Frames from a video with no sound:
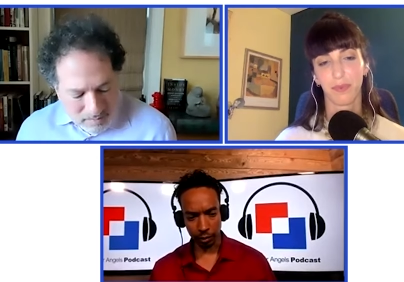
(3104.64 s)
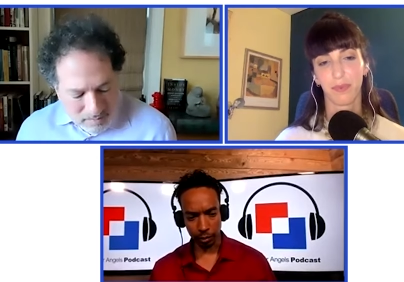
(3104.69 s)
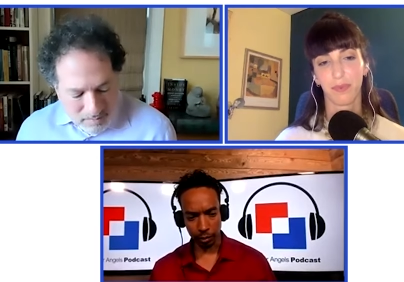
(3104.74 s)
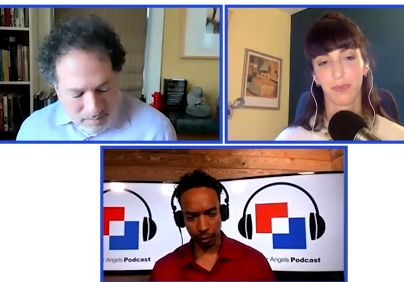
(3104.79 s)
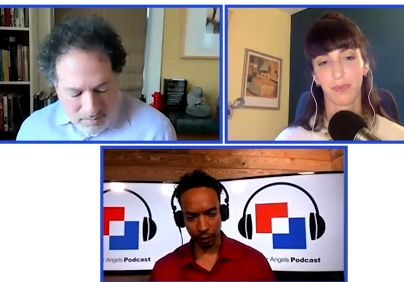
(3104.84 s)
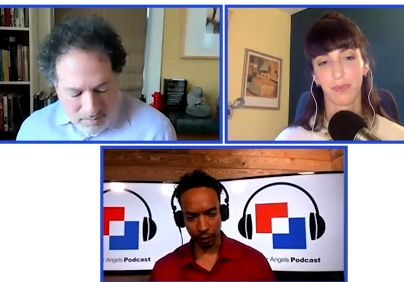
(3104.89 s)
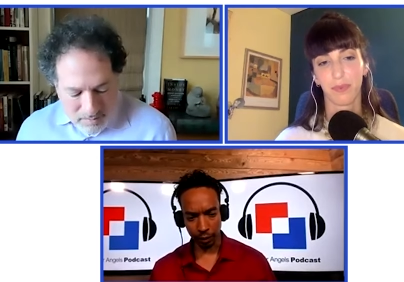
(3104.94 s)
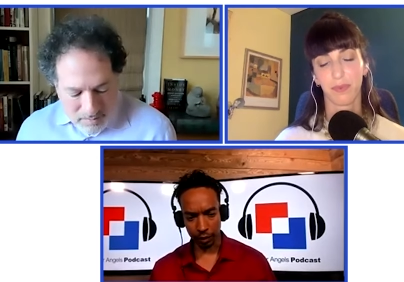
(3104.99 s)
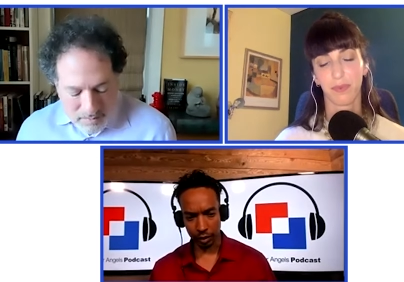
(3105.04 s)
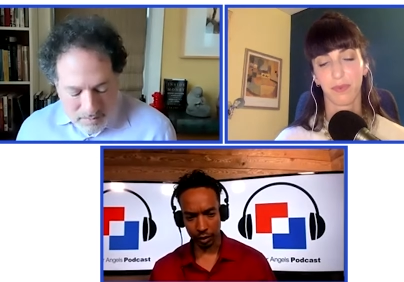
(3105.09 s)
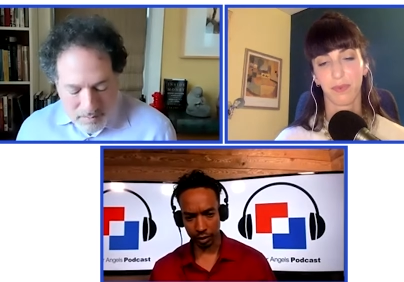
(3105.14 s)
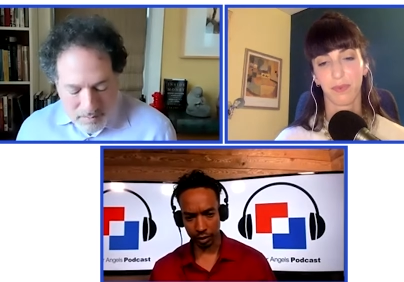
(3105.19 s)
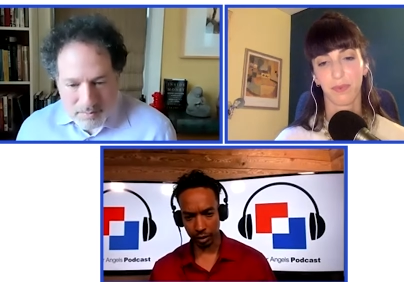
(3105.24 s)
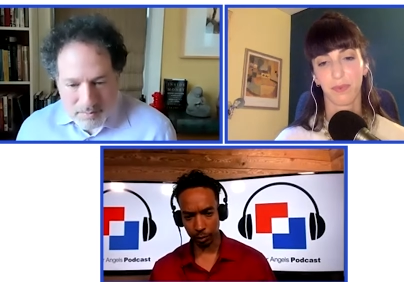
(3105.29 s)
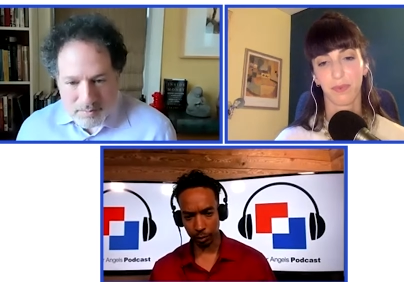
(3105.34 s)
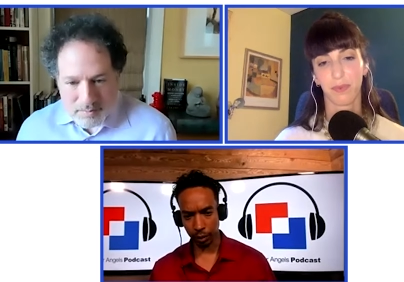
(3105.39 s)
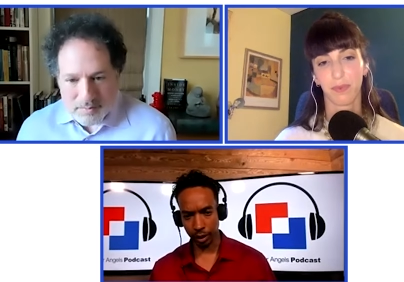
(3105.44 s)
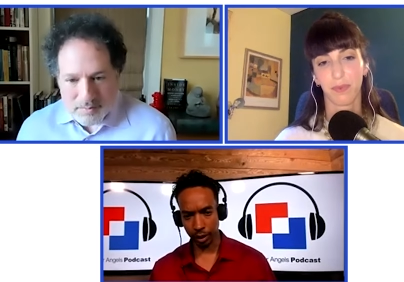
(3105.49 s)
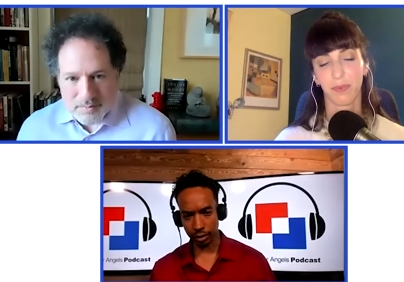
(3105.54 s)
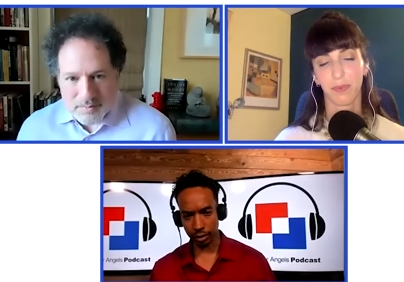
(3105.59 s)
Speaker 1: methods and
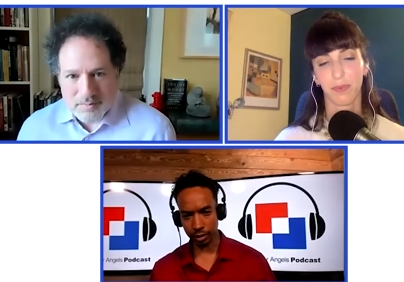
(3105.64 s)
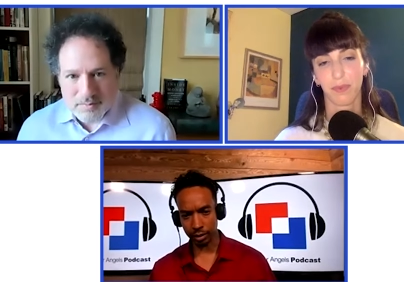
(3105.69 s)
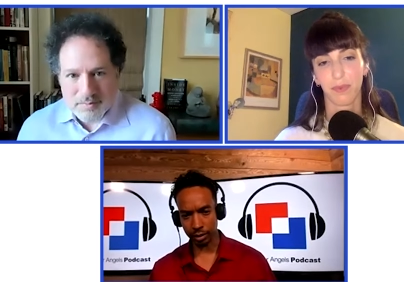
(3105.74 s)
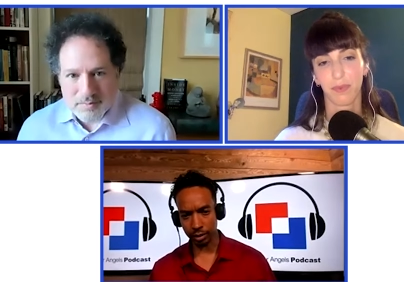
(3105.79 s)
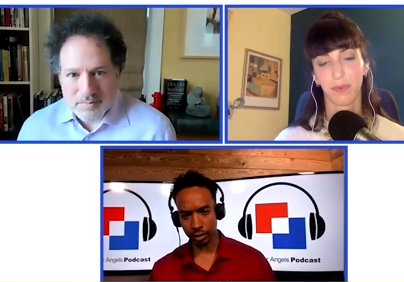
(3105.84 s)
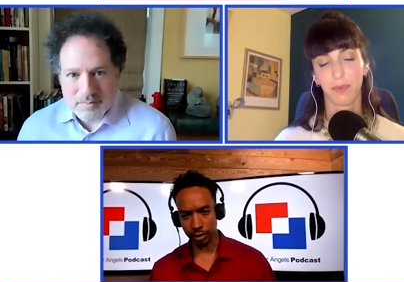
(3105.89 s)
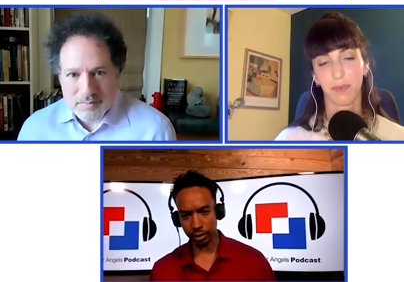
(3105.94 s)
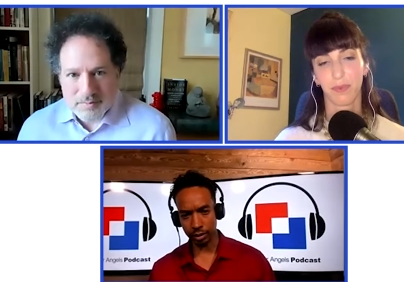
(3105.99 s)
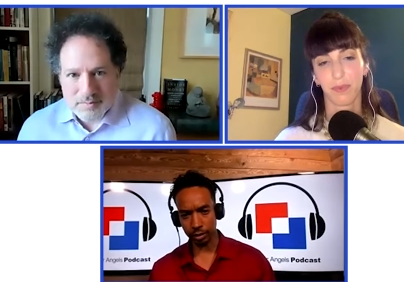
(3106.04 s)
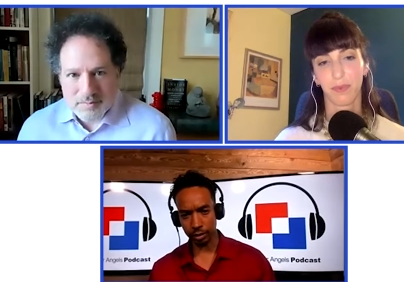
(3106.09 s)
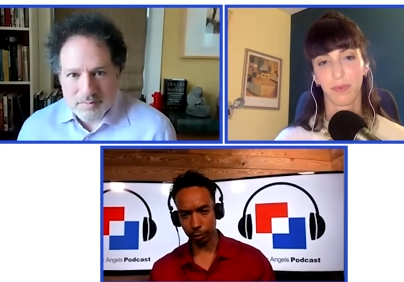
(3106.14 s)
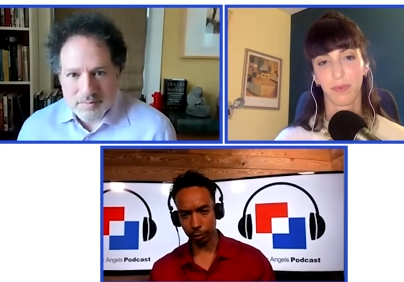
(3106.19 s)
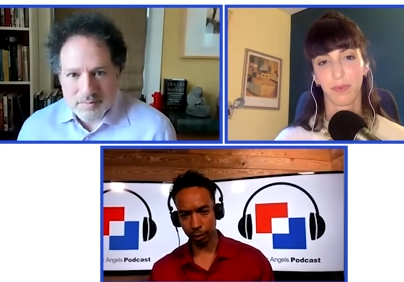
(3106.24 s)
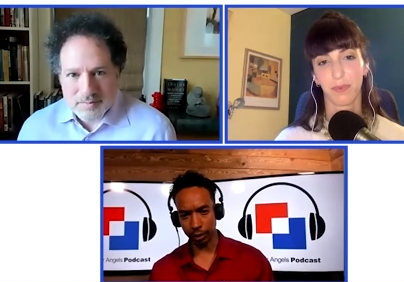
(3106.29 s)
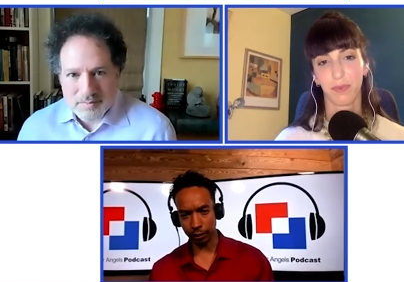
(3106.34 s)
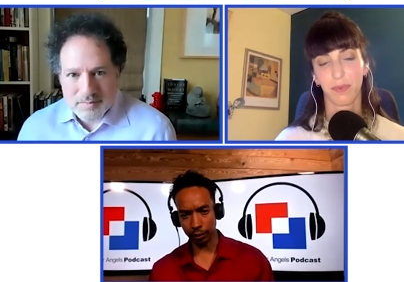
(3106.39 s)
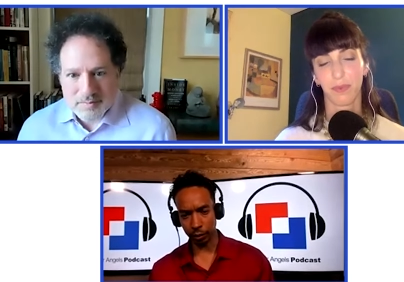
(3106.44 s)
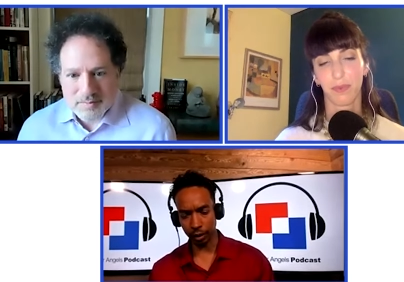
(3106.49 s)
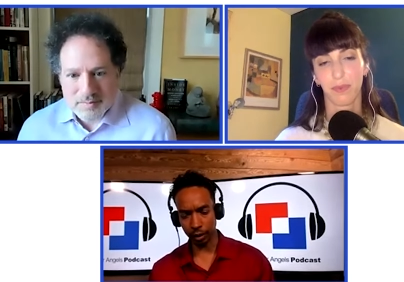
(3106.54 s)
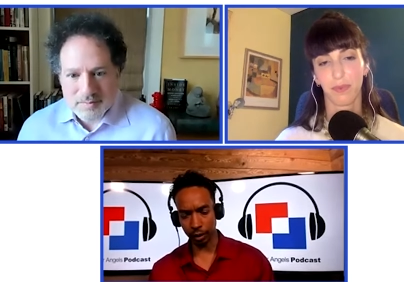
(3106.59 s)
practices at Braver